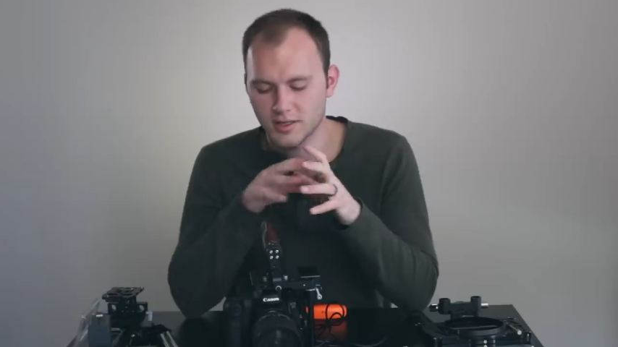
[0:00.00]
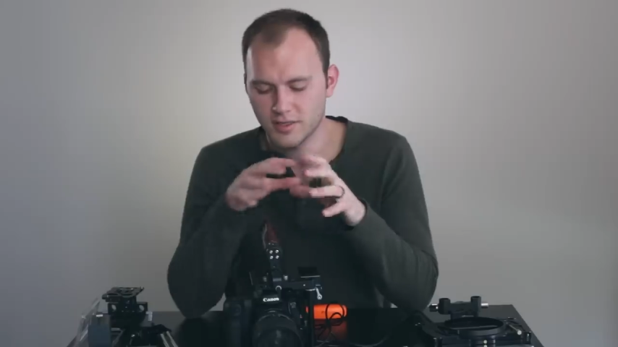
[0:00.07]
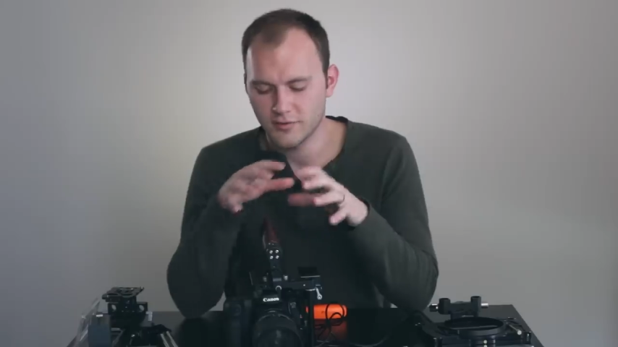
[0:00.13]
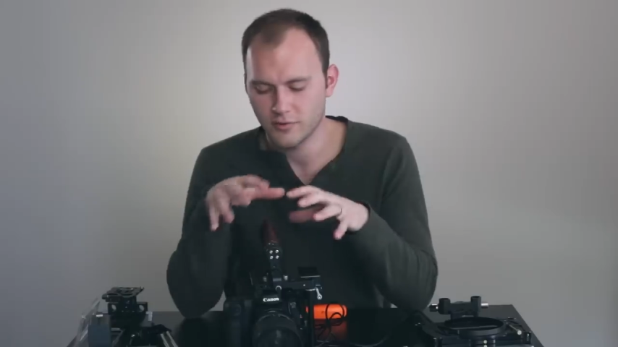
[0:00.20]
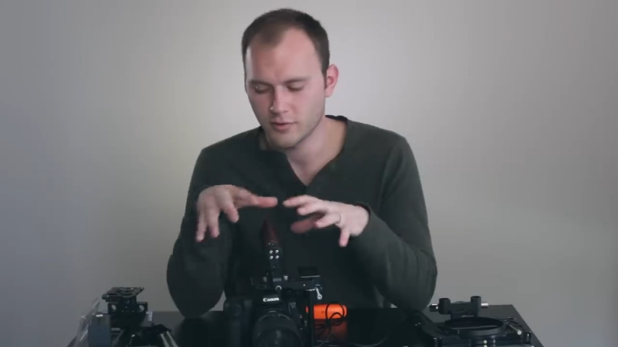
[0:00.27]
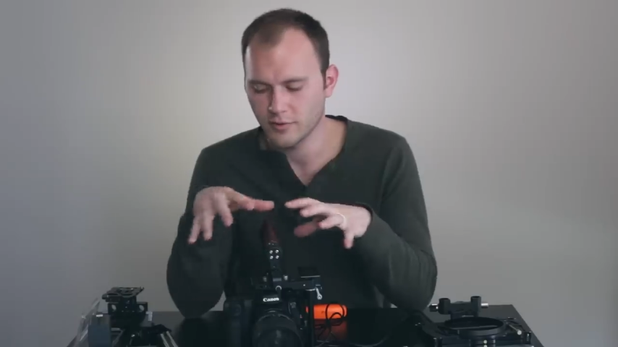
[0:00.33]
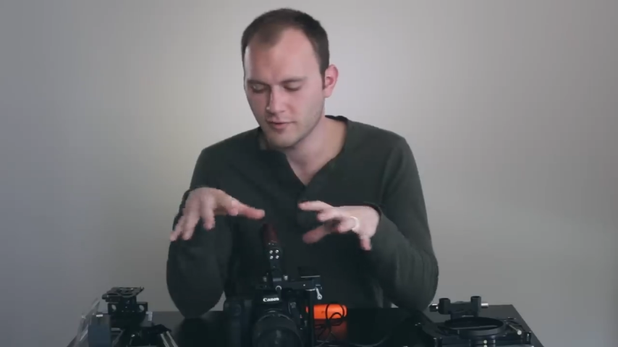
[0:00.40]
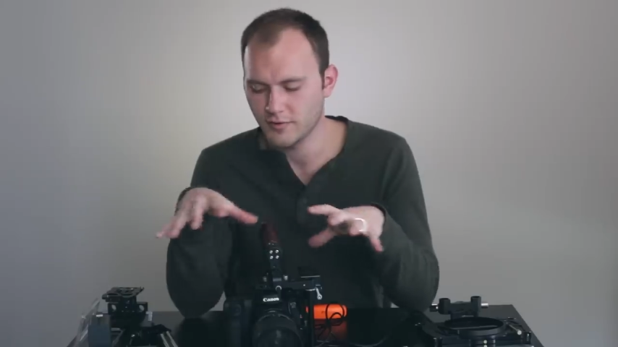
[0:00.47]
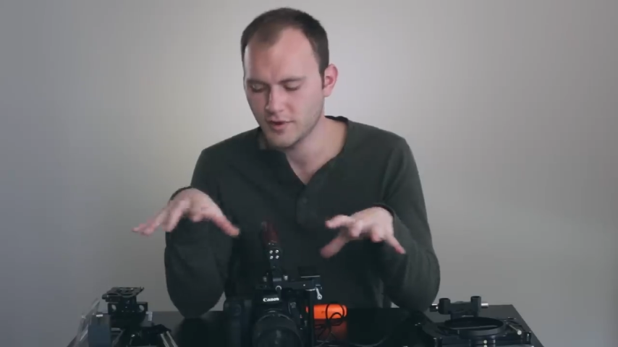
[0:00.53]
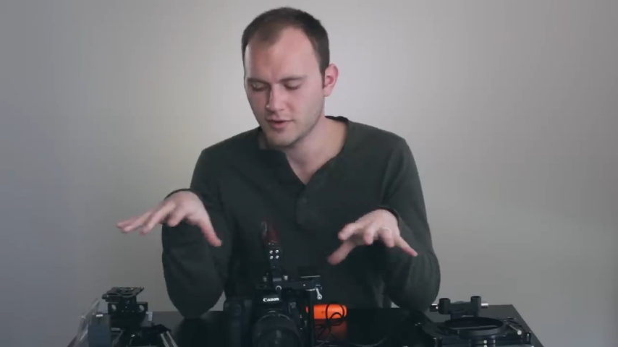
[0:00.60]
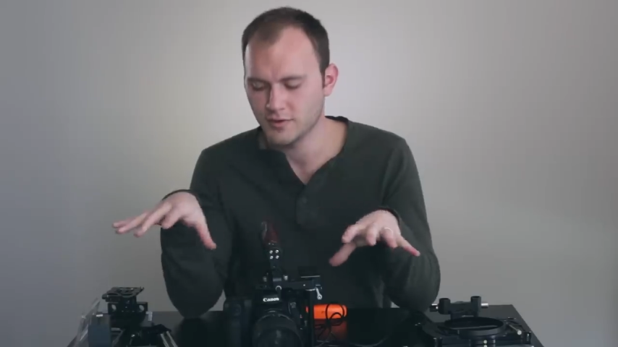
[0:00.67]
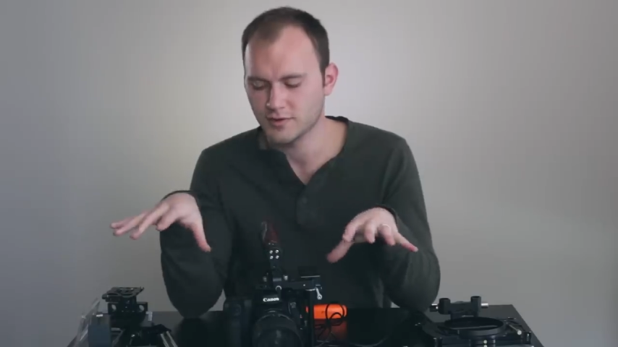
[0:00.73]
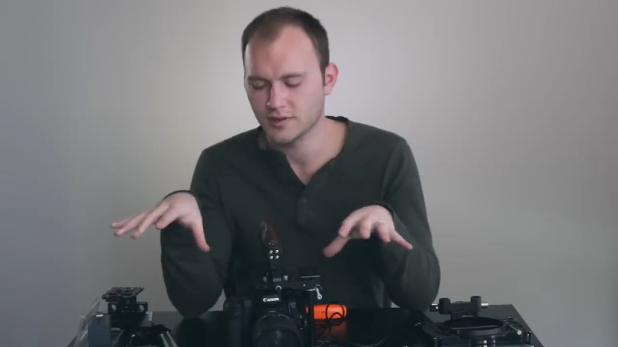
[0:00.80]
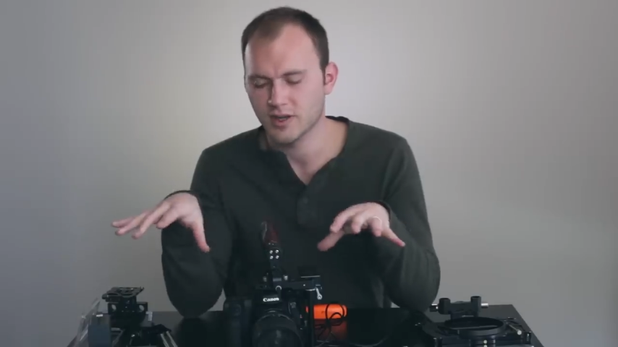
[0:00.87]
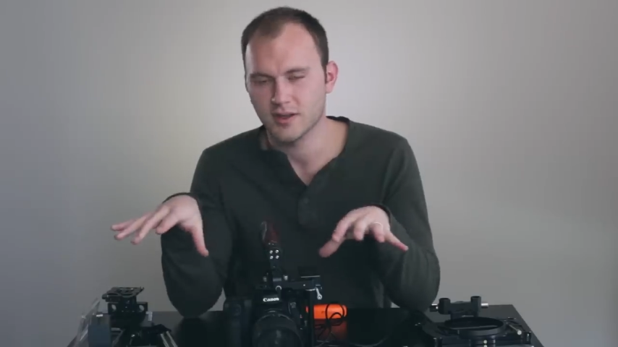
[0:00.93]
the different
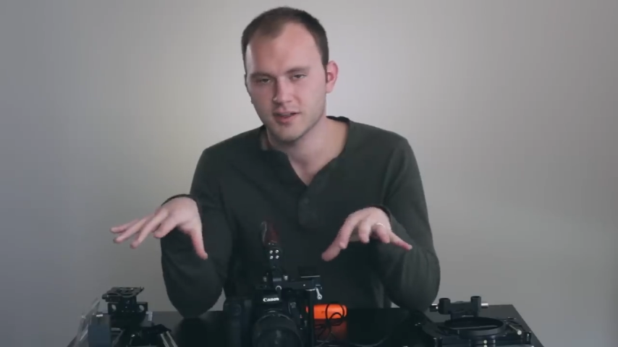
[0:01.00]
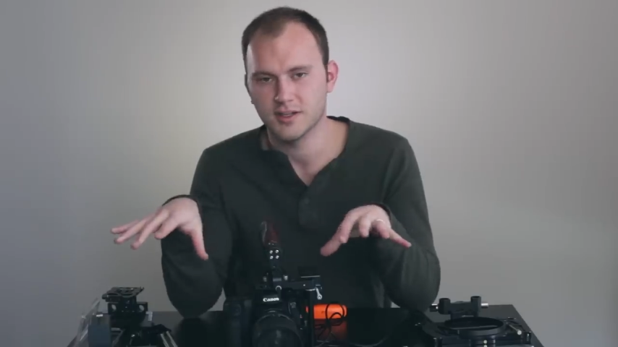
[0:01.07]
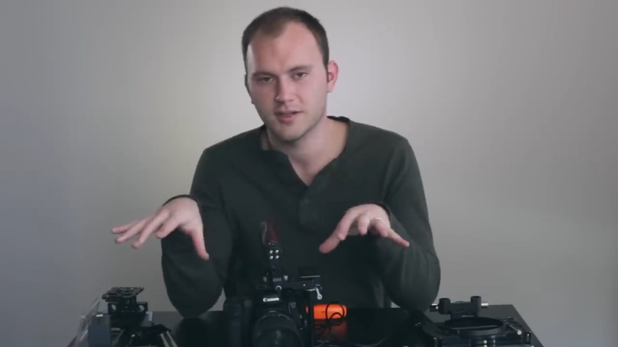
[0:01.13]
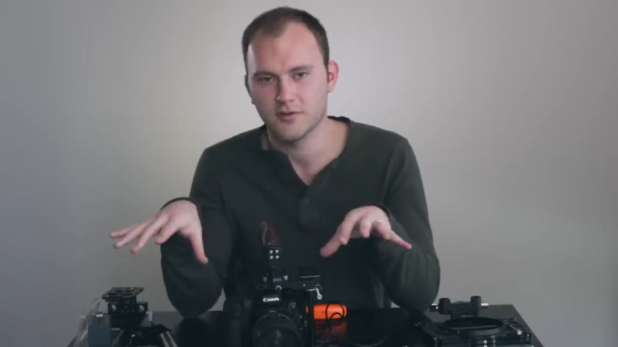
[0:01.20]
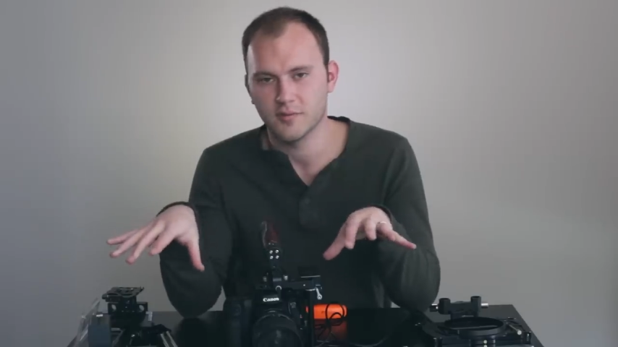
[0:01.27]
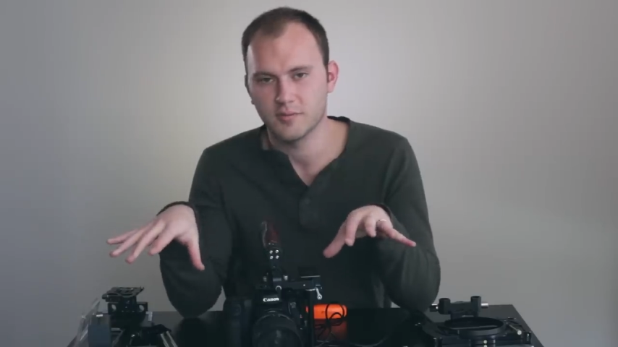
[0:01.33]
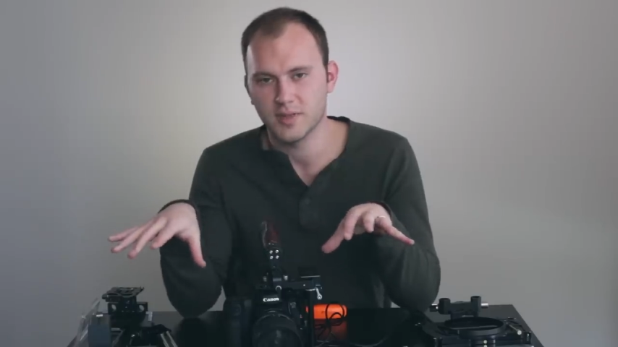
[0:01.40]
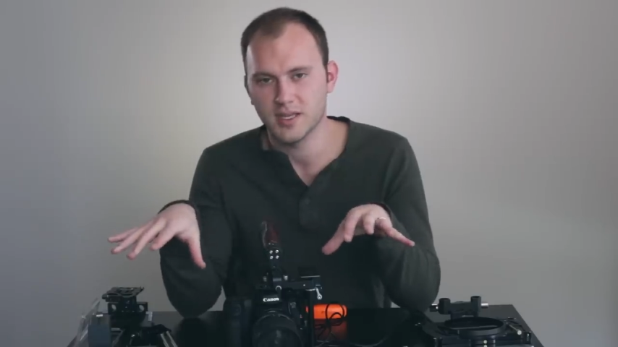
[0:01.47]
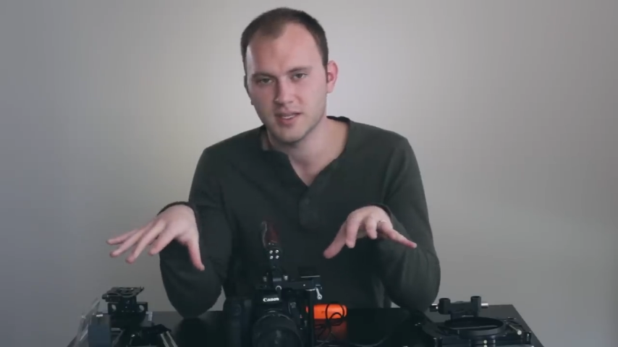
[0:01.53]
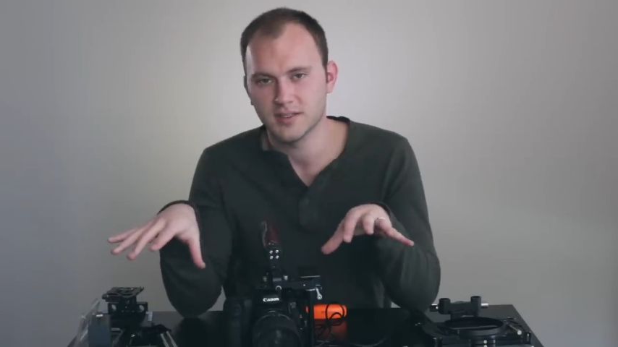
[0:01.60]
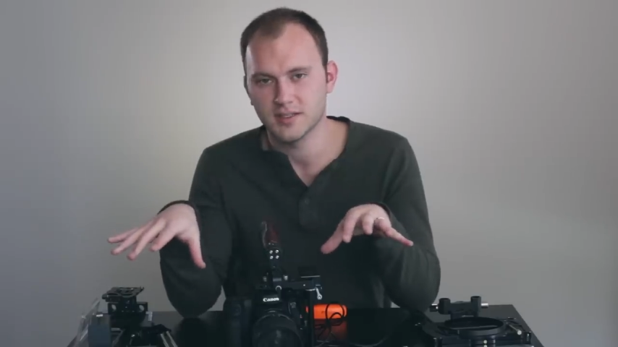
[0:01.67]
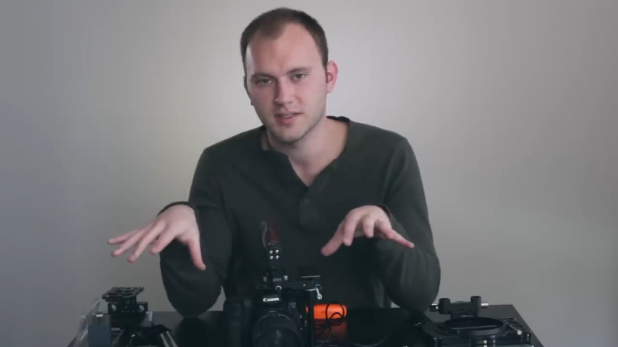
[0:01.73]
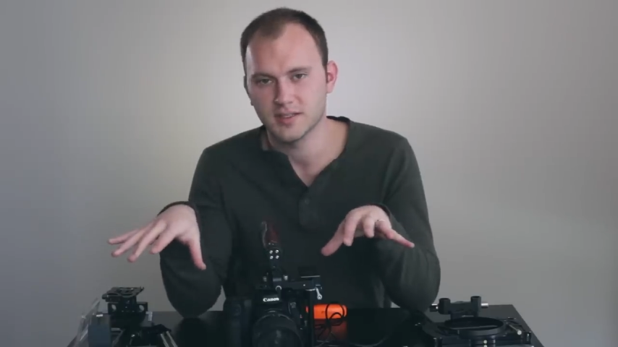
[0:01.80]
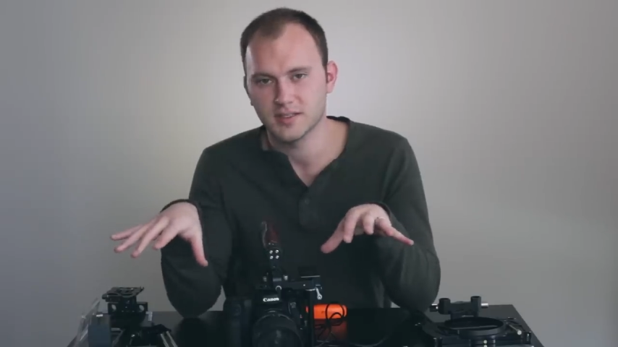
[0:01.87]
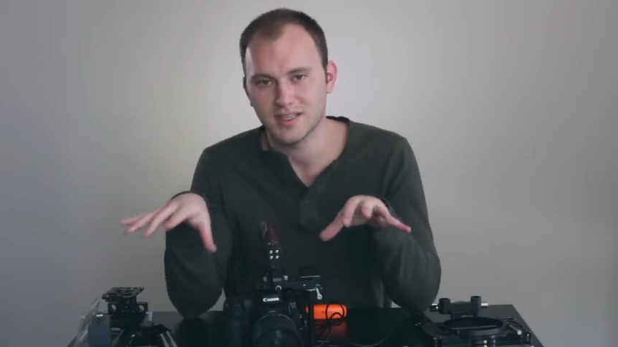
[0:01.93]
reviews and all the different
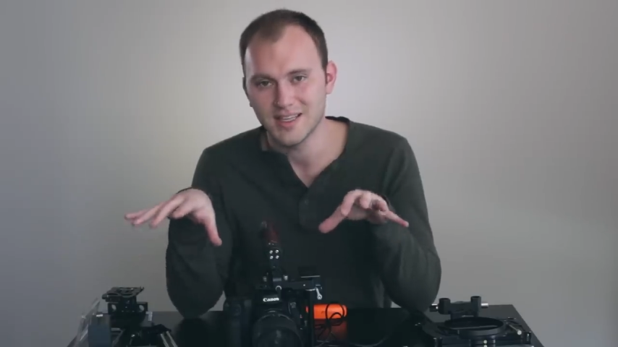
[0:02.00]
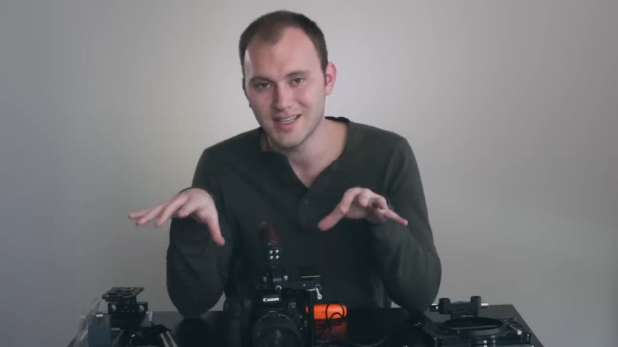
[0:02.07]
pieces